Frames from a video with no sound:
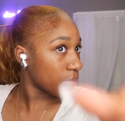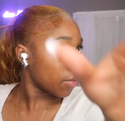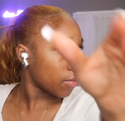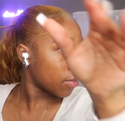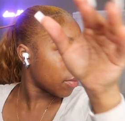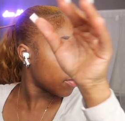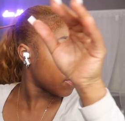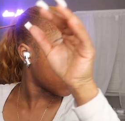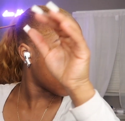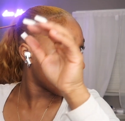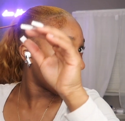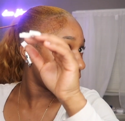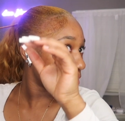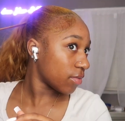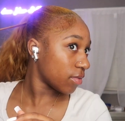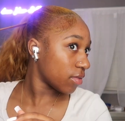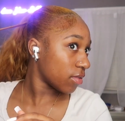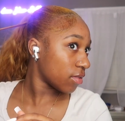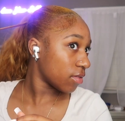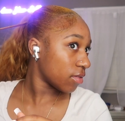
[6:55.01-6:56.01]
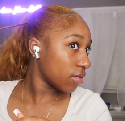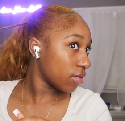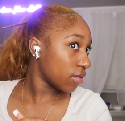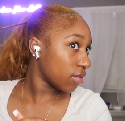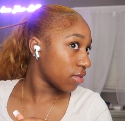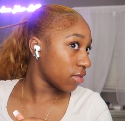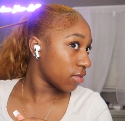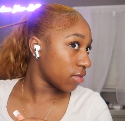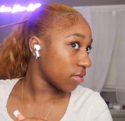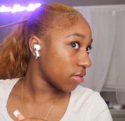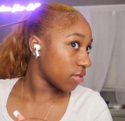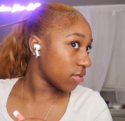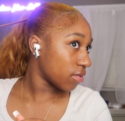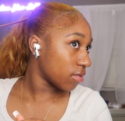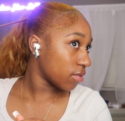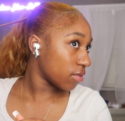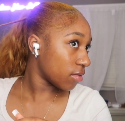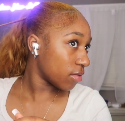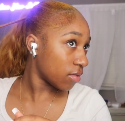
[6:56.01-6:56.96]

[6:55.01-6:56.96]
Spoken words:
Nothing is said.